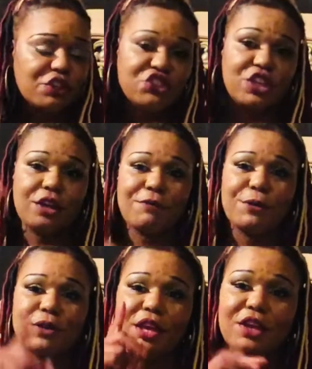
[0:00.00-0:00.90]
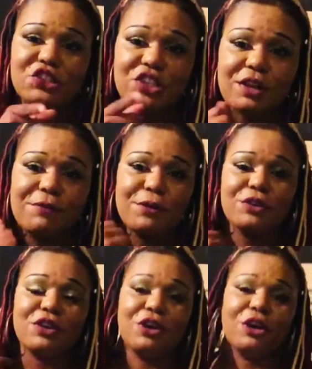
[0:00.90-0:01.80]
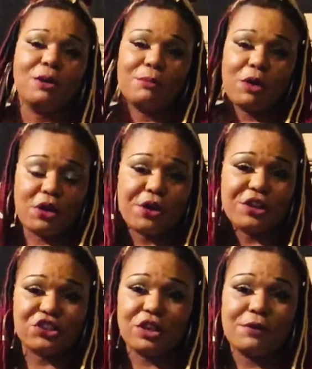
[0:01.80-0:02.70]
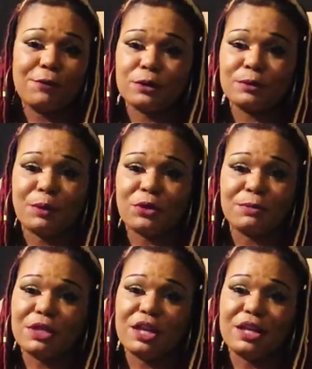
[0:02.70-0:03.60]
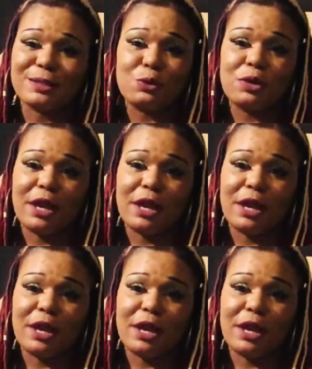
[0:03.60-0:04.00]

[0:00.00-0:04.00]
Jennifer, yeah, Jennifer, her and Jennifer are supposed to be getting into it.